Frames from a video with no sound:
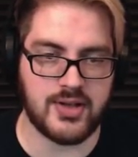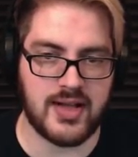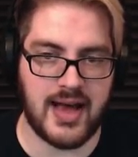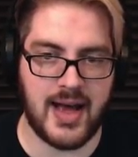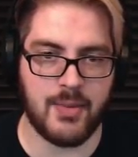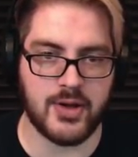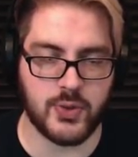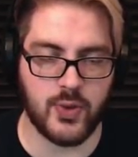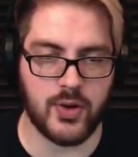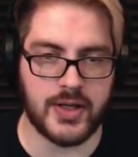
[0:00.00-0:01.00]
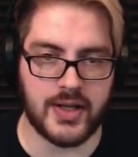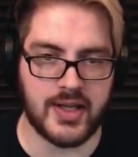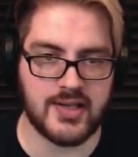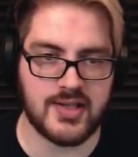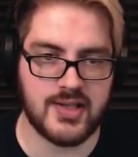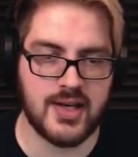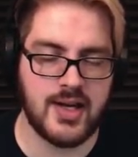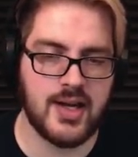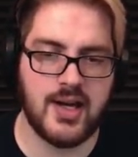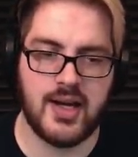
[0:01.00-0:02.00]
that much work into this,
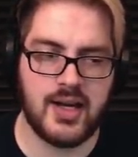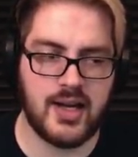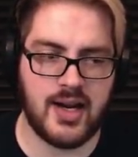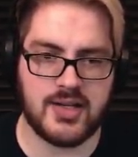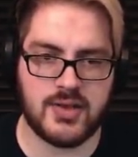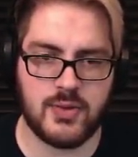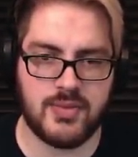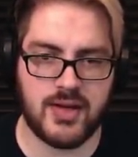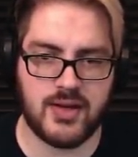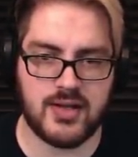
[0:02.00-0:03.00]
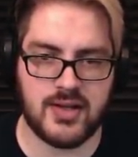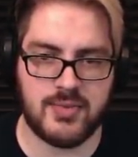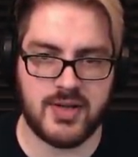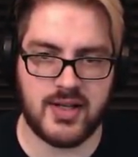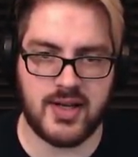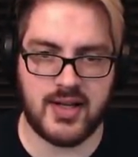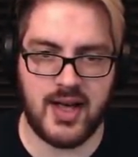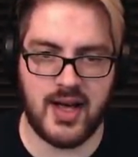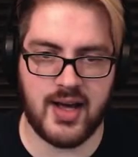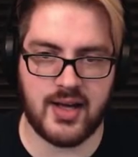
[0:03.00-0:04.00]
and I just want to be able to be like,
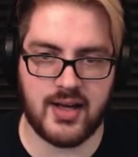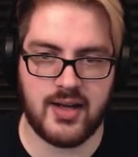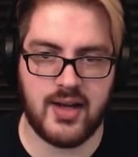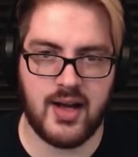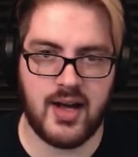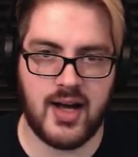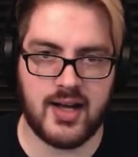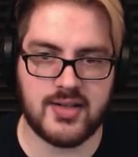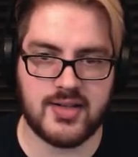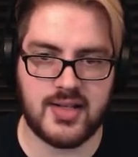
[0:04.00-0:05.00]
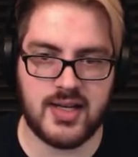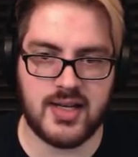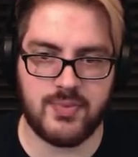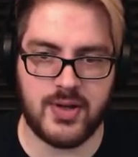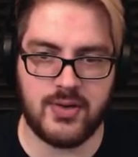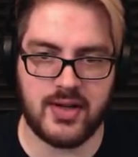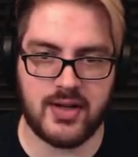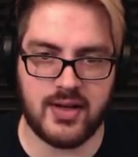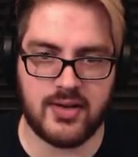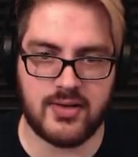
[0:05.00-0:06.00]
hey, I can see the beauty
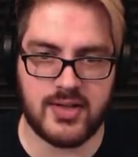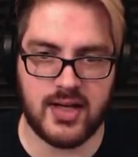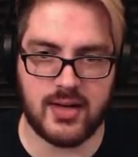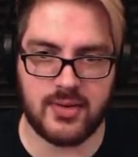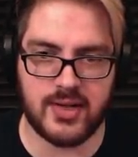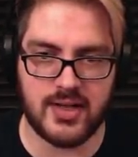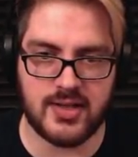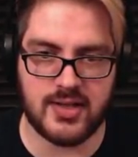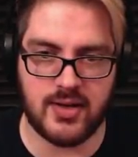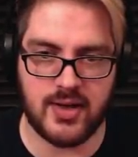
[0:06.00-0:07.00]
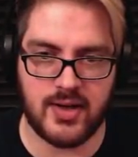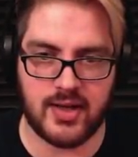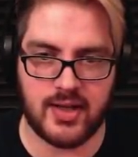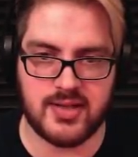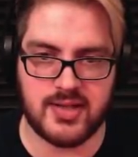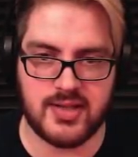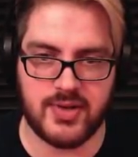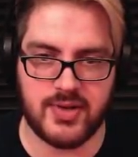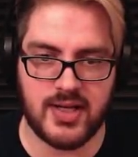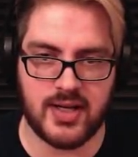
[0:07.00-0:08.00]
that you did with this. You know, I can see what
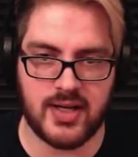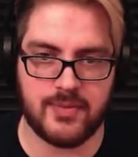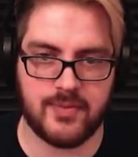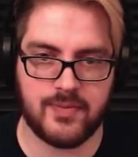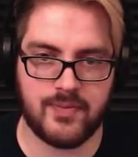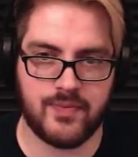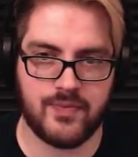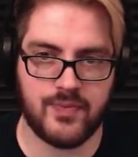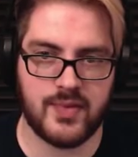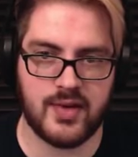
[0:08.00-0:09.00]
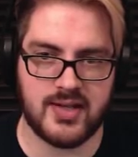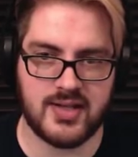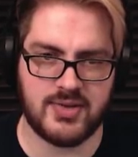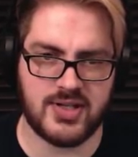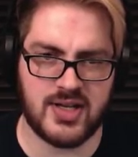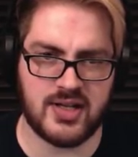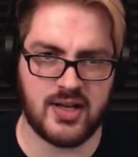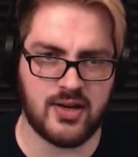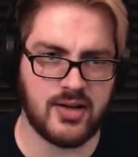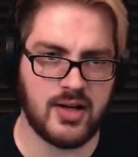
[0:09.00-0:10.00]
you did. I see what you did
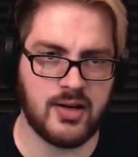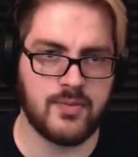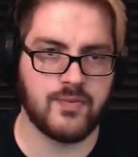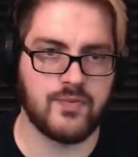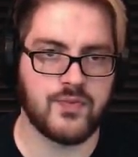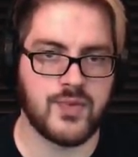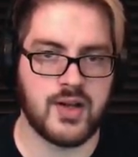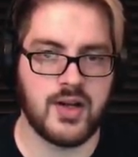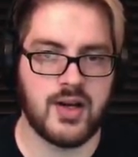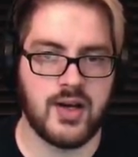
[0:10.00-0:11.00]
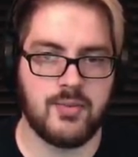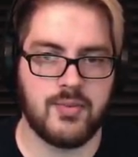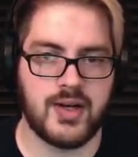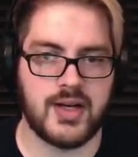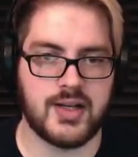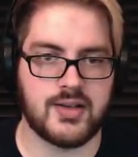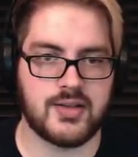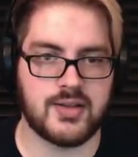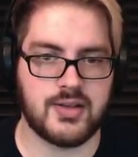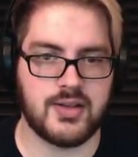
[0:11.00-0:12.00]
there, you know? But,
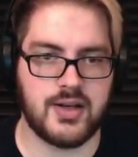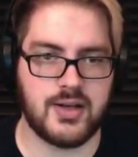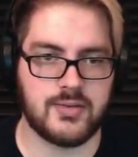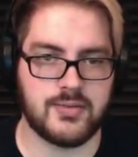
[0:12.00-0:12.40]
you know,